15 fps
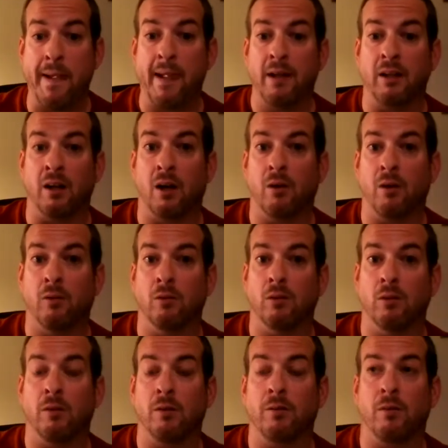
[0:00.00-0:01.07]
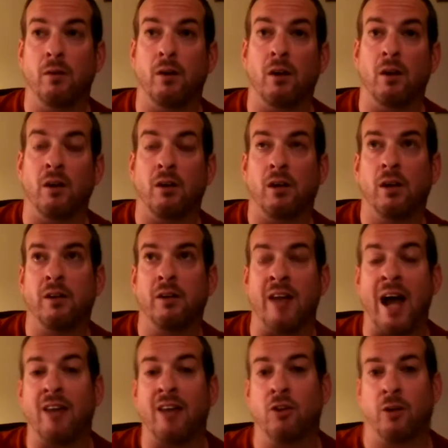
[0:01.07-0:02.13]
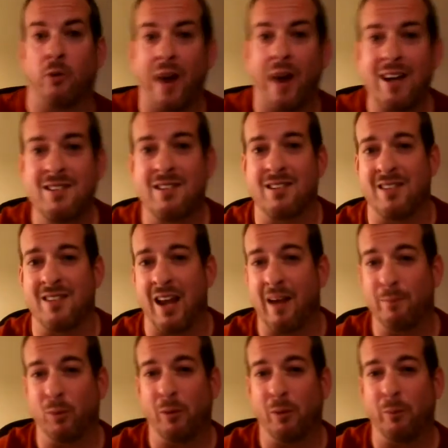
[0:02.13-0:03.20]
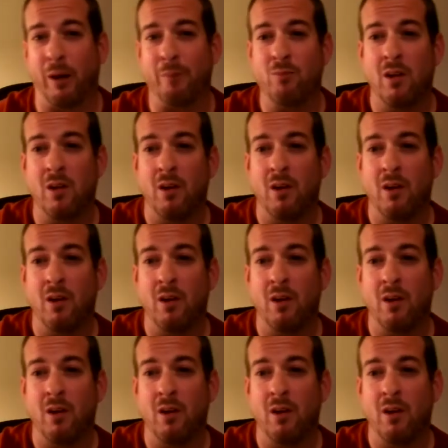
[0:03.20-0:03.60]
You know, not the greatest example, but